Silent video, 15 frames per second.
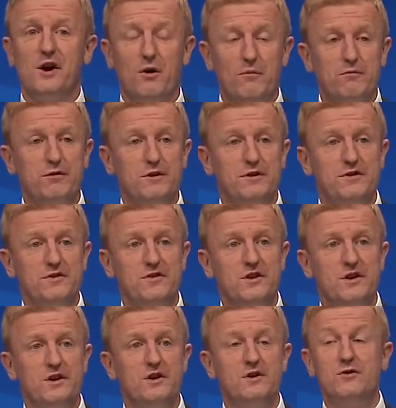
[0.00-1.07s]
conference,
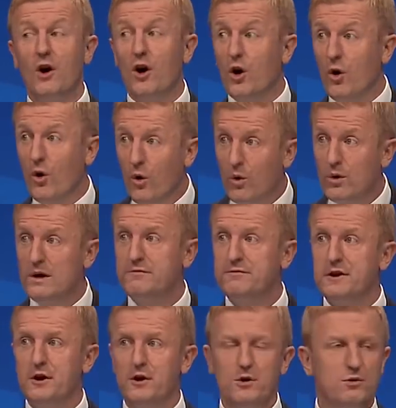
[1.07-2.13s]
to all of
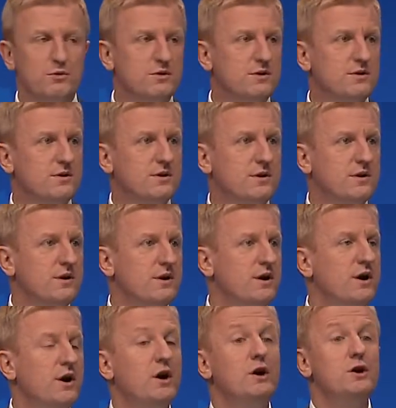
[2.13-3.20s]
you.
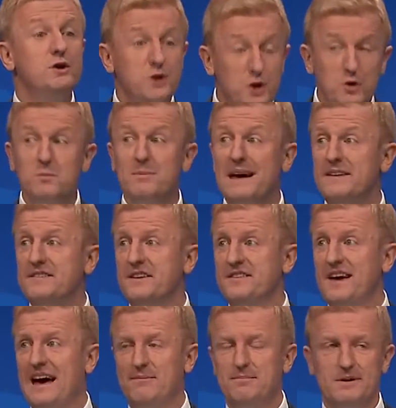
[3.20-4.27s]
You made it
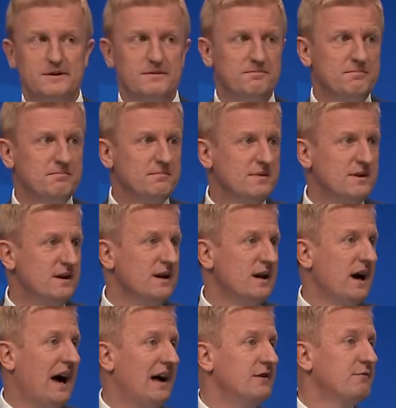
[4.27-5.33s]
happen.
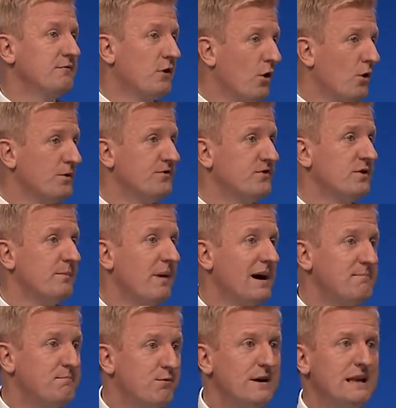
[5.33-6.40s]
And of course, to
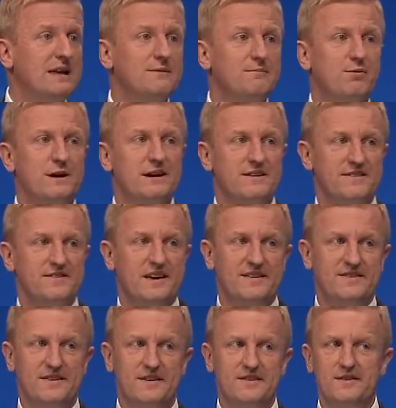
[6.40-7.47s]
my brilliant
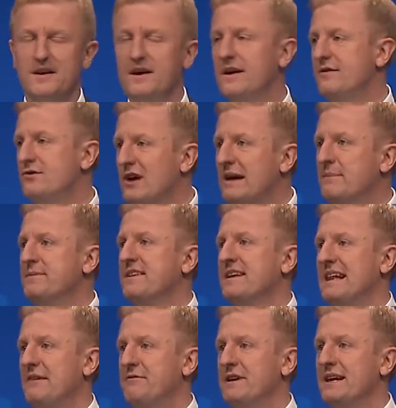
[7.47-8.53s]
predecessors, James
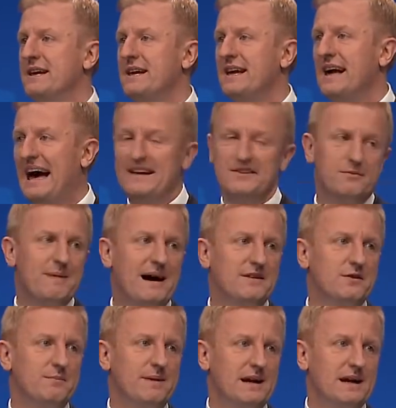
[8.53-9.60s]
Cleverly and
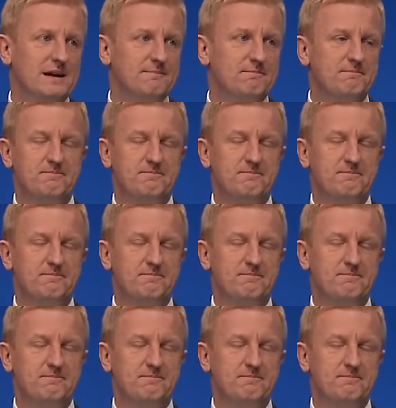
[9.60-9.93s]
Amanda Milling.